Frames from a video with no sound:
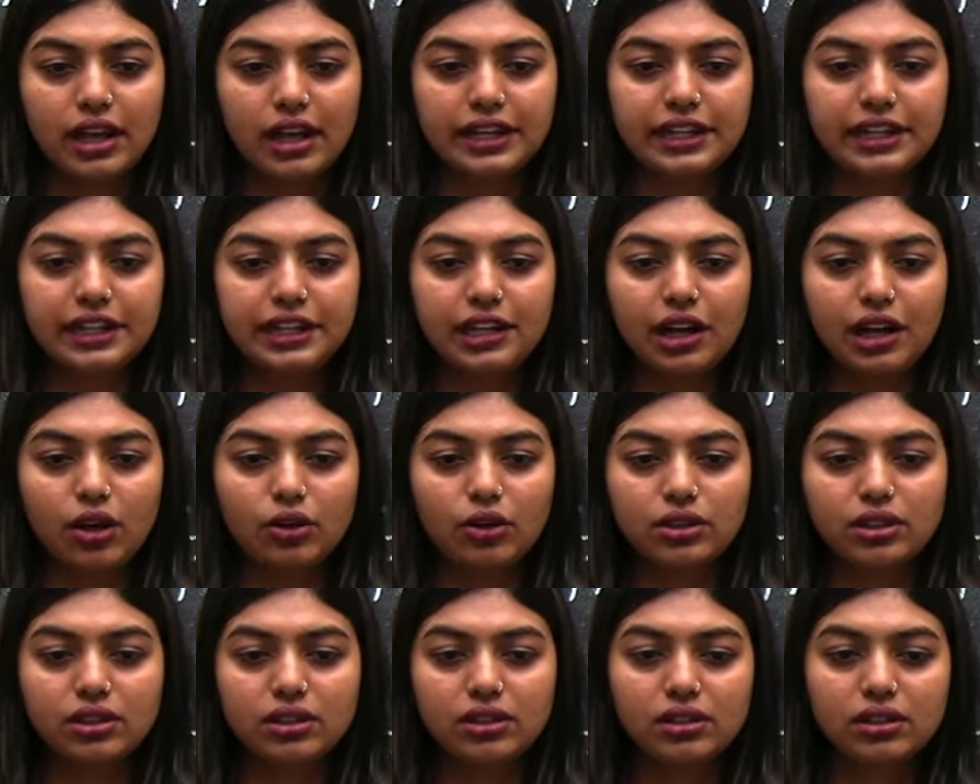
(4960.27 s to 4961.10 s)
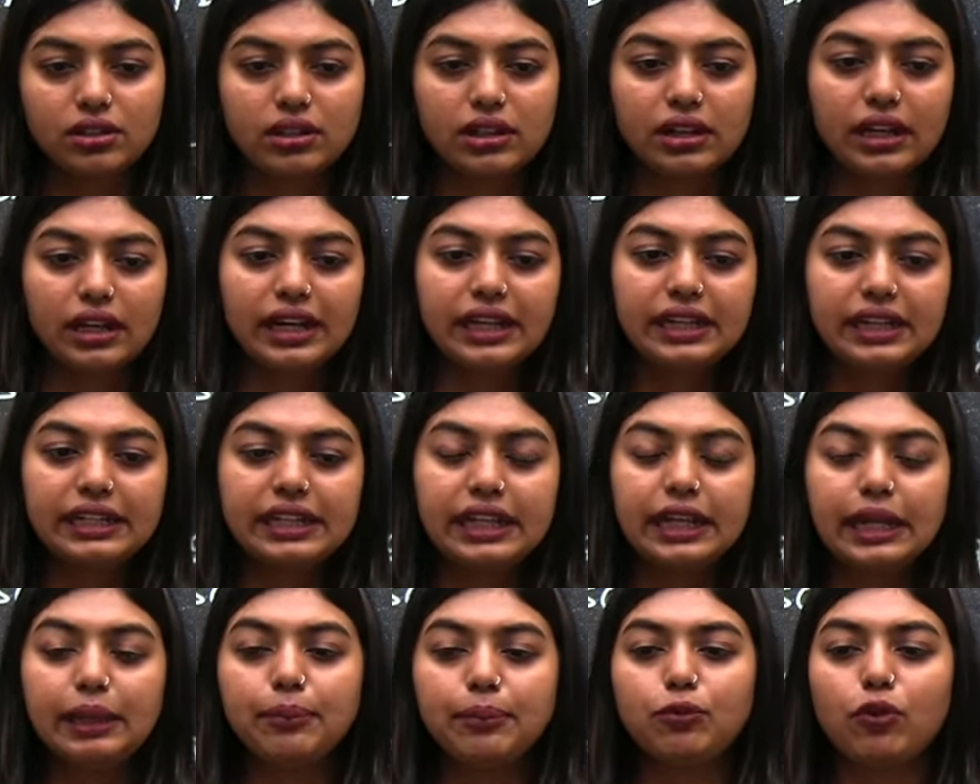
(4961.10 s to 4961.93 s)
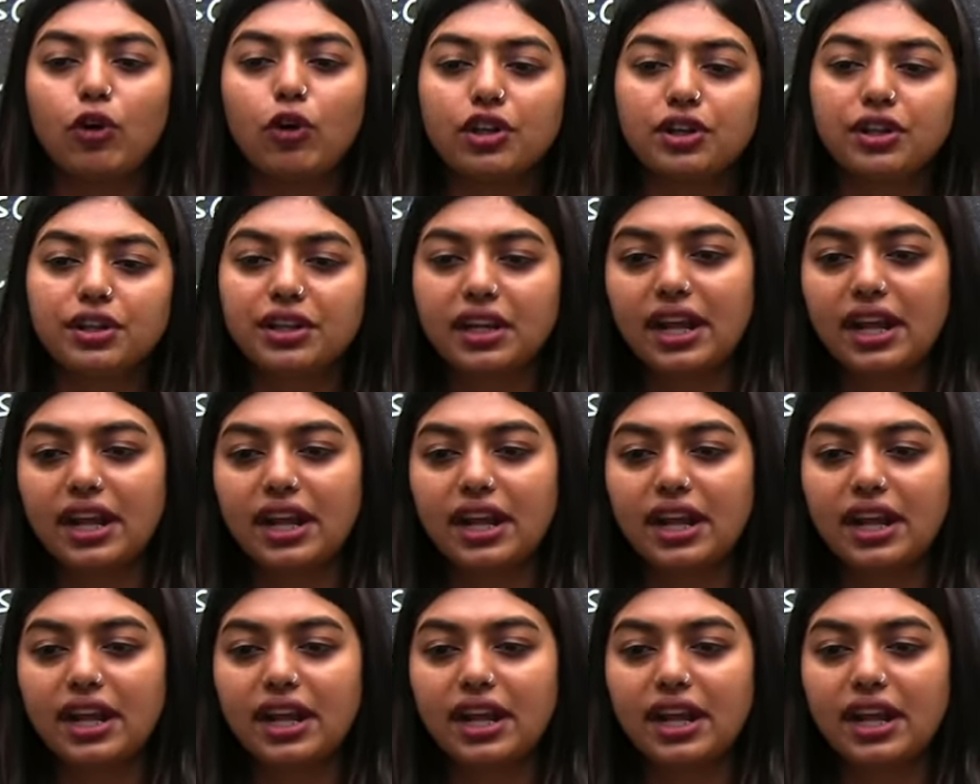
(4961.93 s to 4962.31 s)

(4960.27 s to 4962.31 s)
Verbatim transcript: Any doubt? In deep water